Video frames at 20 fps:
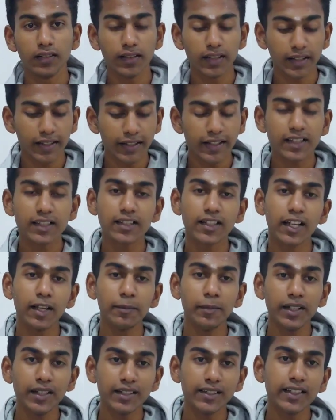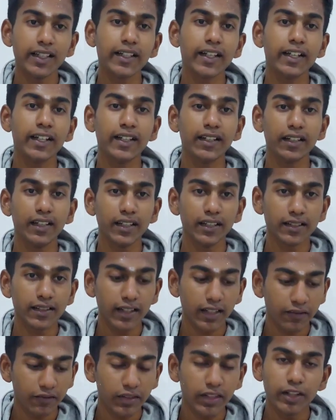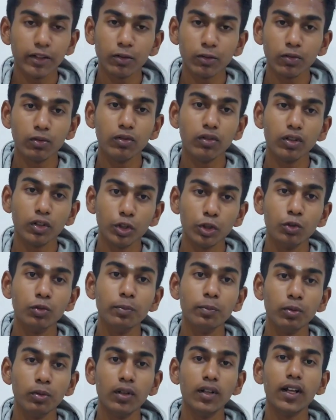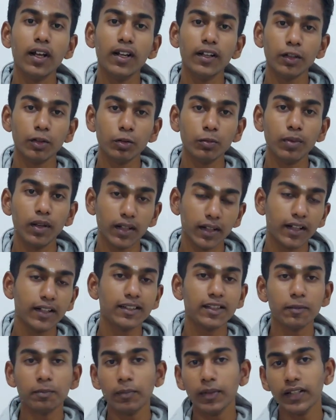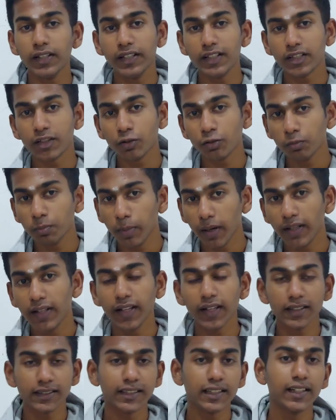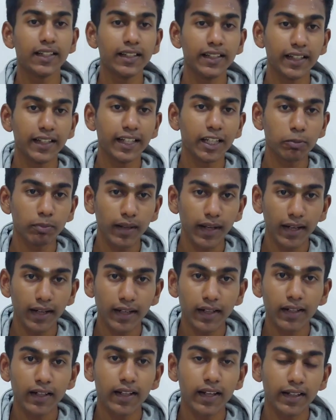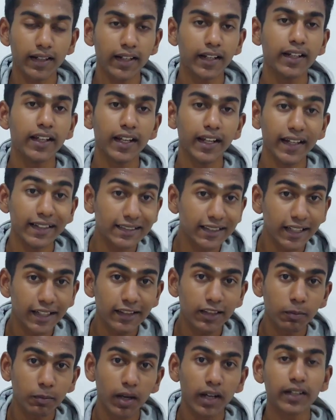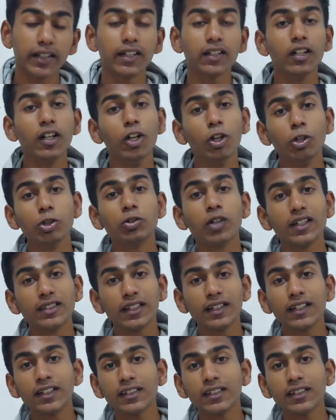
Each time, each second, each and every new bull and new bear, that is each new buyer and seller, they keep entering and exiting the market. So as a